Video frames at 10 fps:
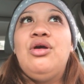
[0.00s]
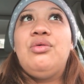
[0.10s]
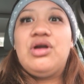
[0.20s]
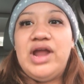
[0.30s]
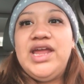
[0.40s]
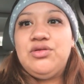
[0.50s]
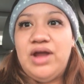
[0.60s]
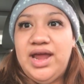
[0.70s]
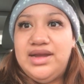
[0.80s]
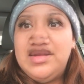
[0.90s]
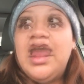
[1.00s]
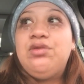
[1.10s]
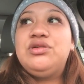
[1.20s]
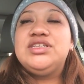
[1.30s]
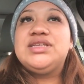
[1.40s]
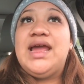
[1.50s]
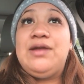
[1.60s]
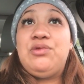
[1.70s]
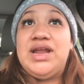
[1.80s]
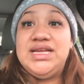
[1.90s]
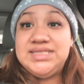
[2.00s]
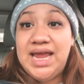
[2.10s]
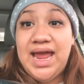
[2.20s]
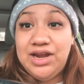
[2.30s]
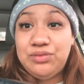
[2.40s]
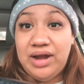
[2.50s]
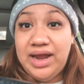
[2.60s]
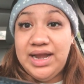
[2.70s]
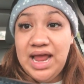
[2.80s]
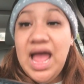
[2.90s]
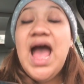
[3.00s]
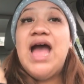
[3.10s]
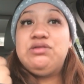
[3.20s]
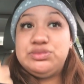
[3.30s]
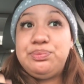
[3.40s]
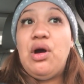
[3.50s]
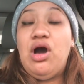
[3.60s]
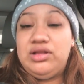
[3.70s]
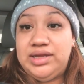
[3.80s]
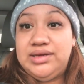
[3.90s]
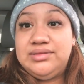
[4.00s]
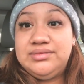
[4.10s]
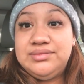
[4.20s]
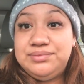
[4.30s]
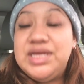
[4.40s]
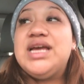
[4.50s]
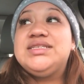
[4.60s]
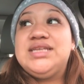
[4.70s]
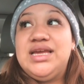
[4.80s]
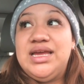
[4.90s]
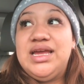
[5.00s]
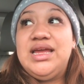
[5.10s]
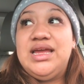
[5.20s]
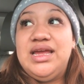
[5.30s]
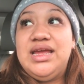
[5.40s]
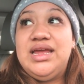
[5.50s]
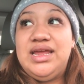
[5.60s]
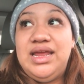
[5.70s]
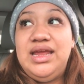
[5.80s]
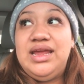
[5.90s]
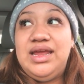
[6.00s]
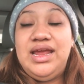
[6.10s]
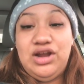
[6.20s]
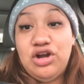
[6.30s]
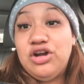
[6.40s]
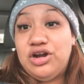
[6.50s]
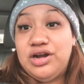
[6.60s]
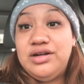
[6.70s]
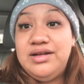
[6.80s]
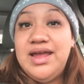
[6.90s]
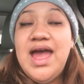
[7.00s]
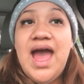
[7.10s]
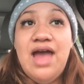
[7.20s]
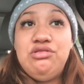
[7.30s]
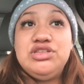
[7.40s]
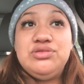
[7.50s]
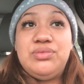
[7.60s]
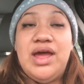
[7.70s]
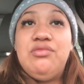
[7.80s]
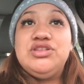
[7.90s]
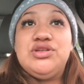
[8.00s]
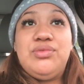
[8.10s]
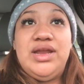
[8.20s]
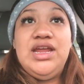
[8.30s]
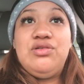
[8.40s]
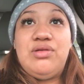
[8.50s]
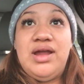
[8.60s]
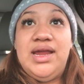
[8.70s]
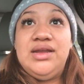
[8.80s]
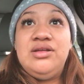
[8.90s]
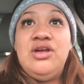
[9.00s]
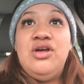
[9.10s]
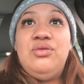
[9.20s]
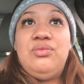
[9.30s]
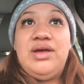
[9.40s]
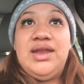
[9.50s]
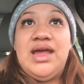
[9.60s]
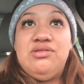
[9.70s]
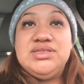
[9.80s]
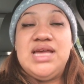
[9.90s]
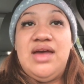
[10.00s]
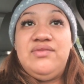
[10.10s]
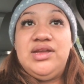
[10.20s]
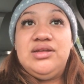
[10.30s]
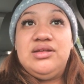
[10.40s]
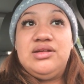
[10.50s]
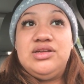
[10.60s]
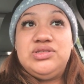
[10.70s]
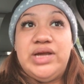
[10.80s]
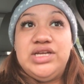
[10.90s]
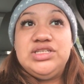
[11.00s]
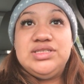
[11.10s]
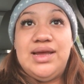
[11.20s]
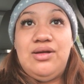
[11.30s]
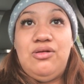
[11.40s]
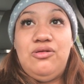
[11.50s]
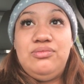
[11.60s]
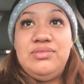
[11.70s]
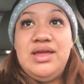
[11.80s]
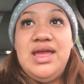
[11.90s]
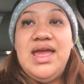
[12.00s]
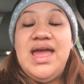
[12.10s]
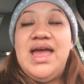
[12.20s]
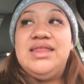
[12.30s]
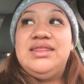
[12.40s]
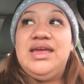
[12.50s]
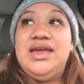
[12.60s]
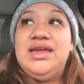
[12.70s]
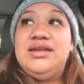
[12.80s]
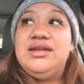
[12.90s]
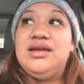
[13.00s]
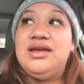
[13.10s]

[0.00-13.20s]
where I cried. And when I say I cried, I was bawling because it hurt. I was already crying when I was having contractions at home, and then